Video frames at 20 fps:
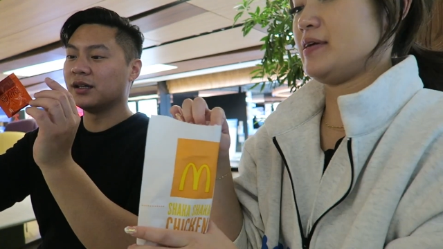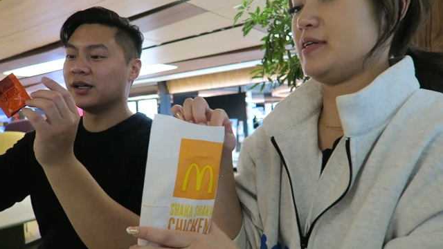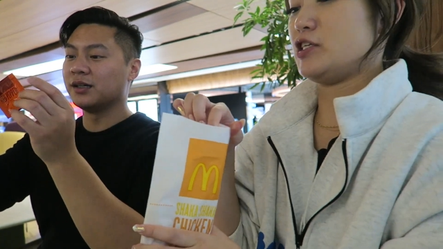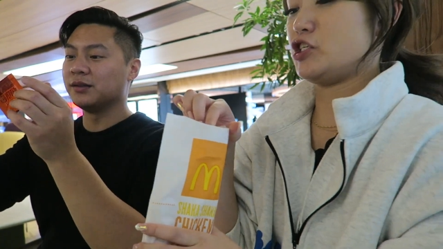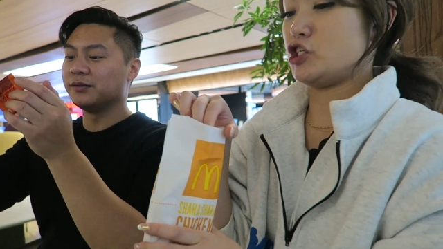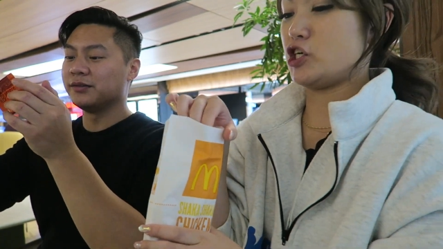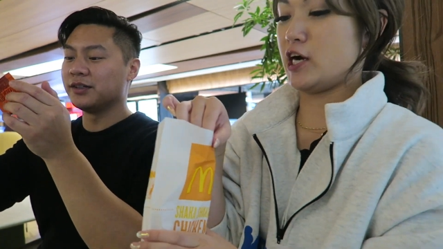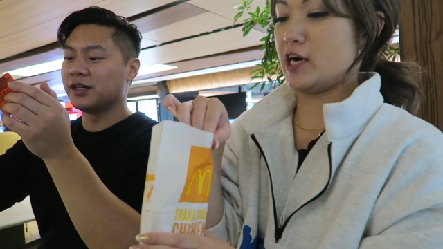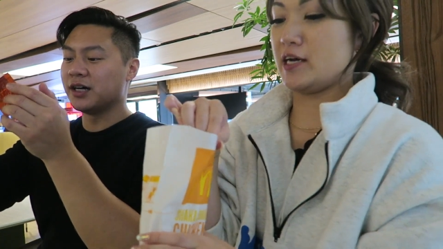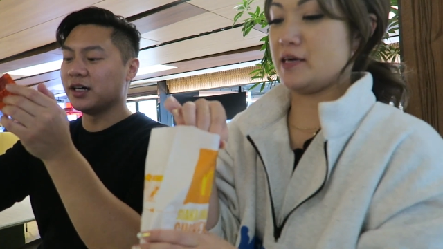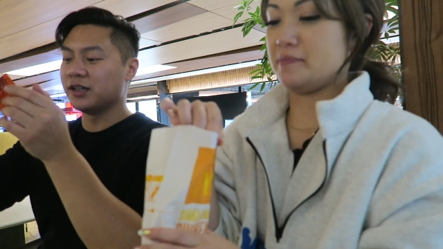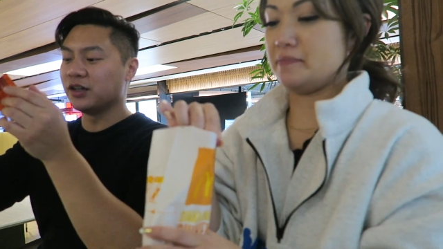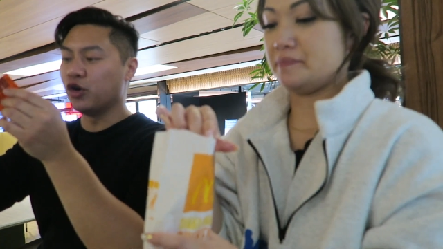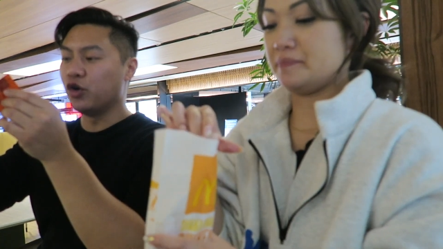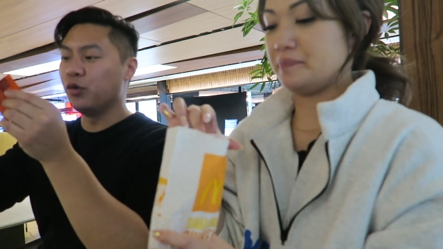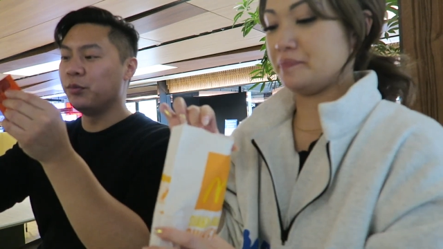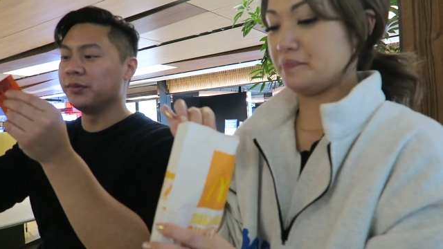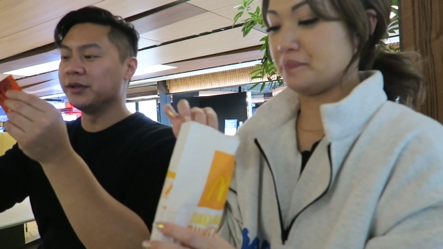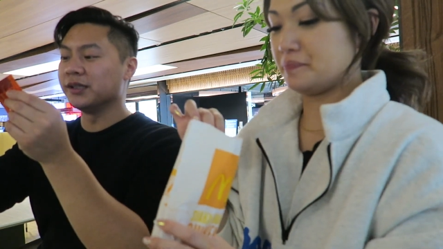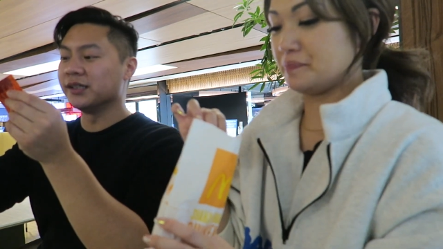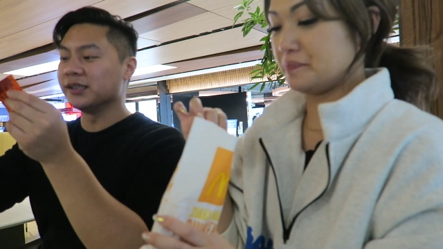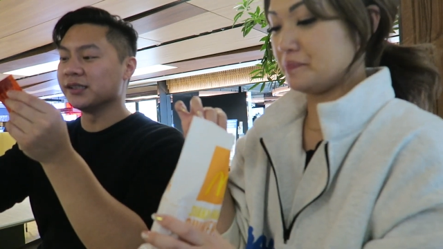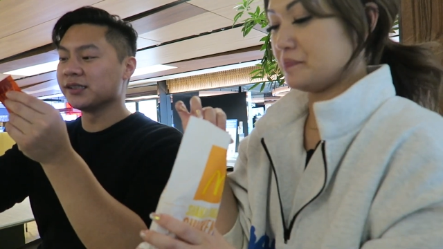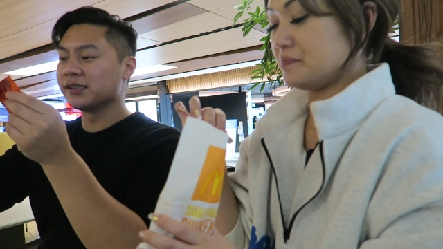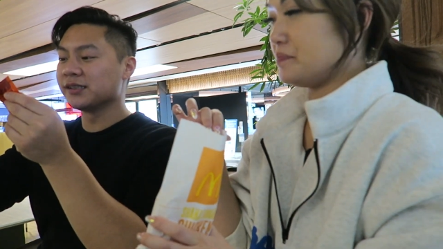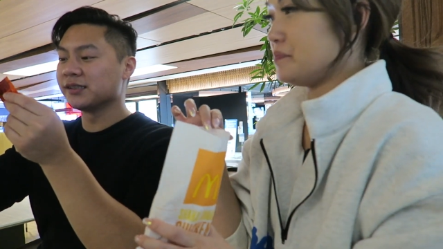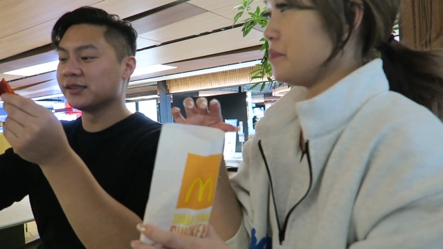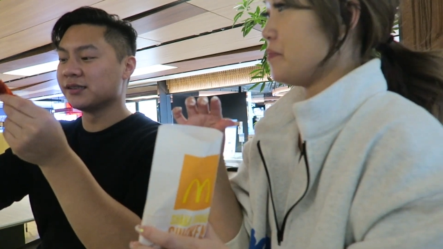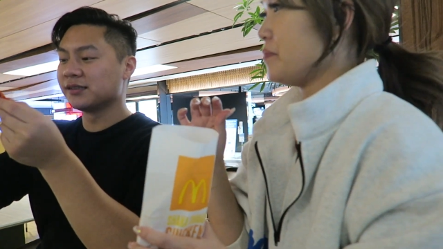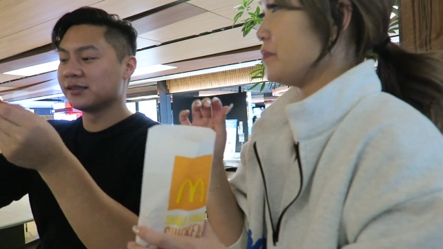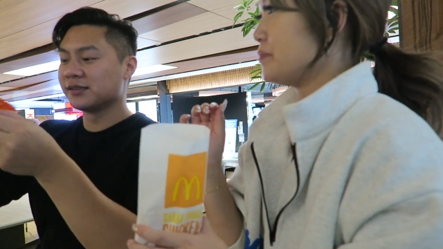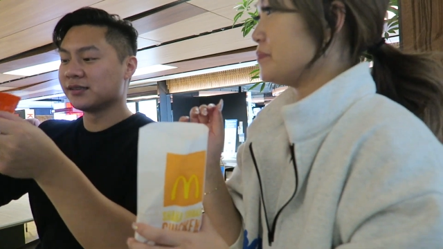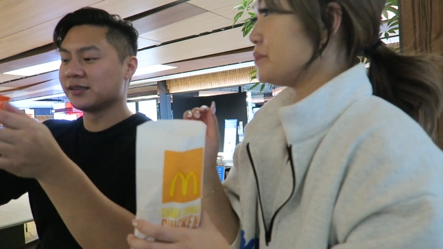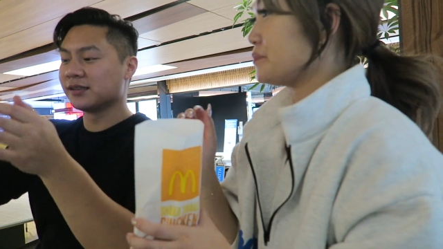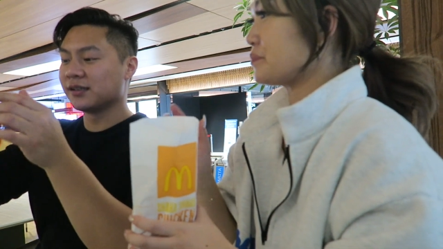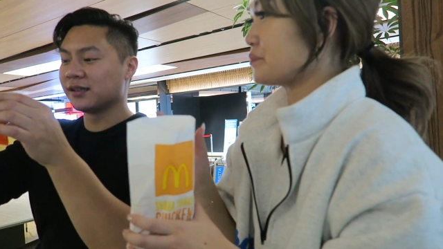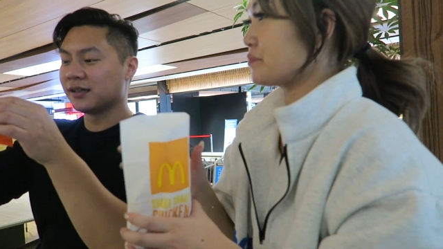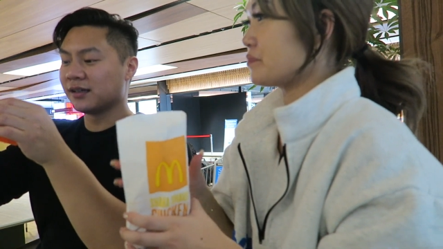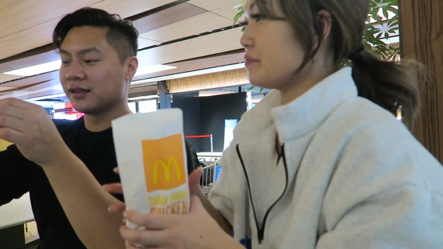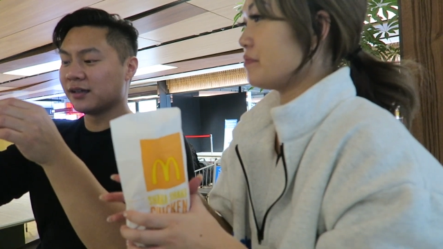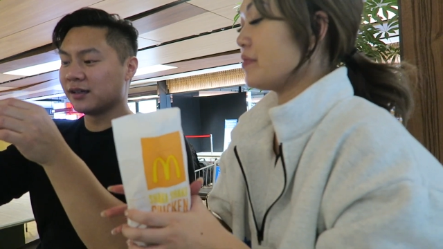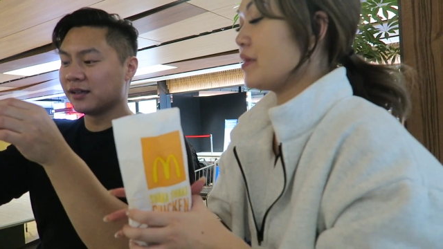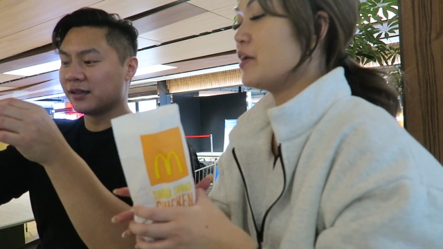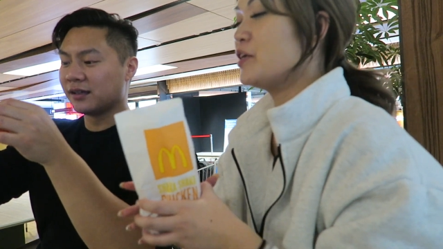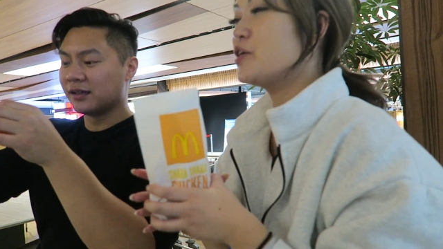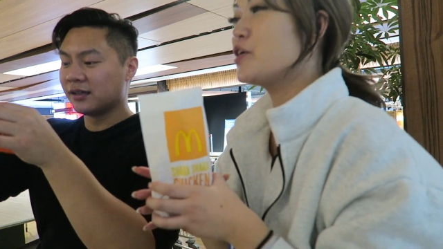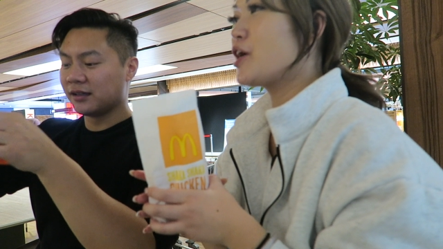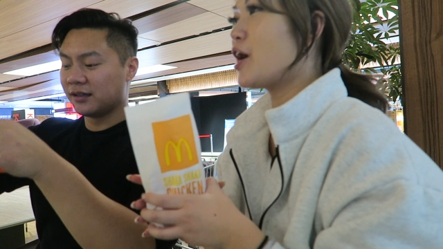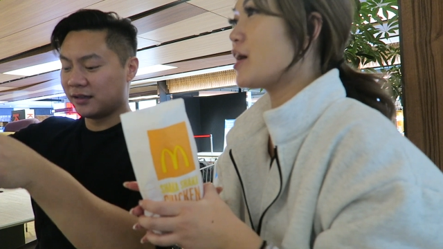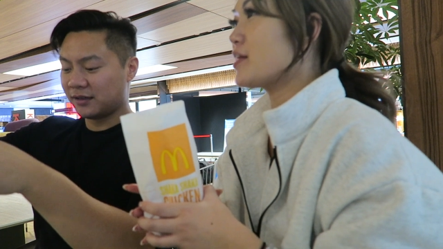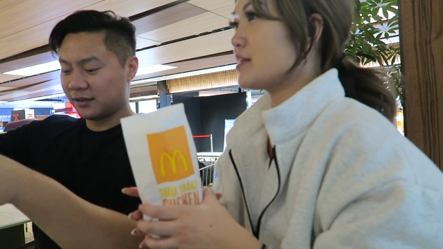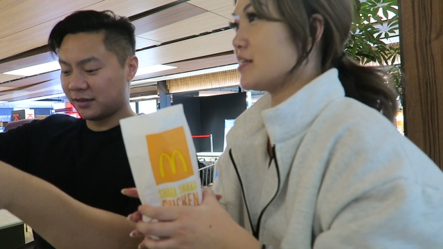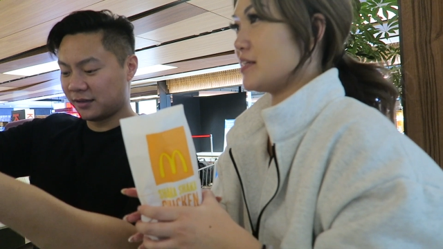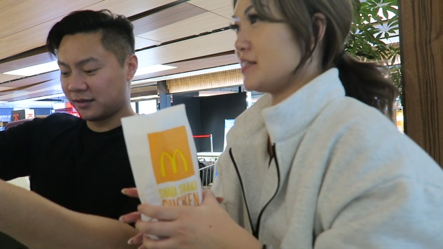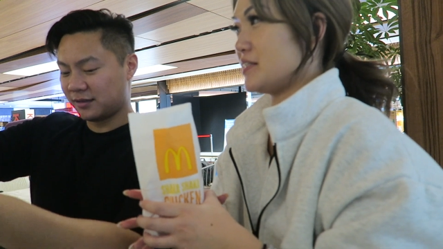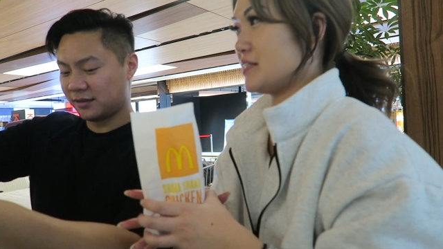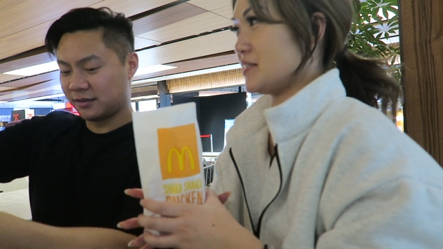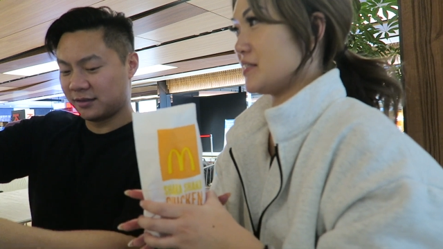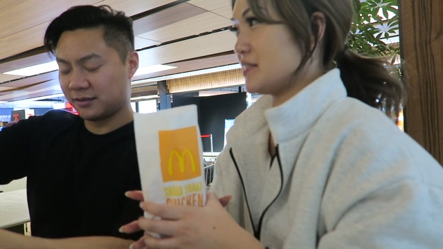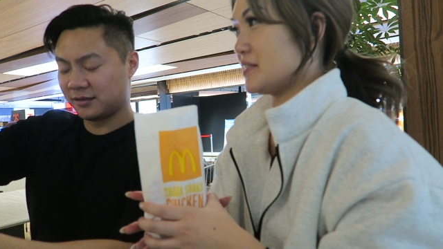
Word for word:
Speaker 1: don't know how to open this.
Speaker 2: You got this.